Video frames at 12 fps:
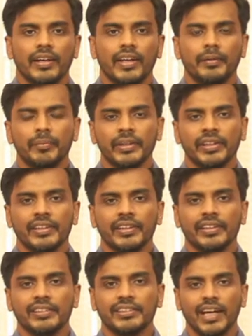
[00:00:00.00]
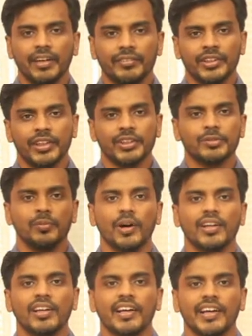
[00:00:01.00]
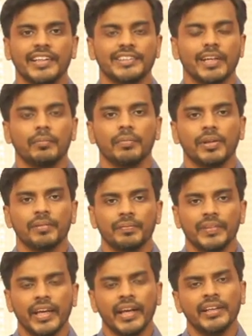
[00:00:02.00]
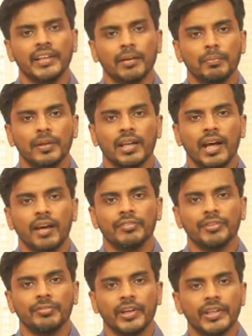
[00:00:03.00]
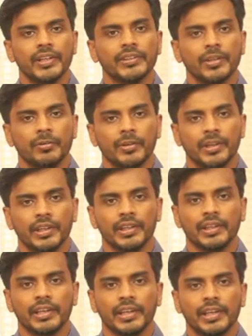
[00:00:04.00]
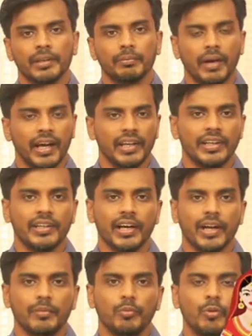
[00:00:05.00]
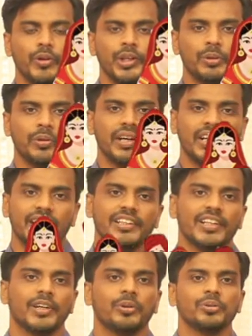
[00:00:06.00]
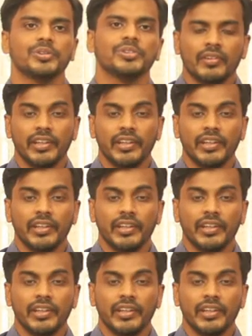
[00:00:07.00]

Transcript: Let me start with a small example. A young couple, after 5 years of working, getting married and moving to a rented house.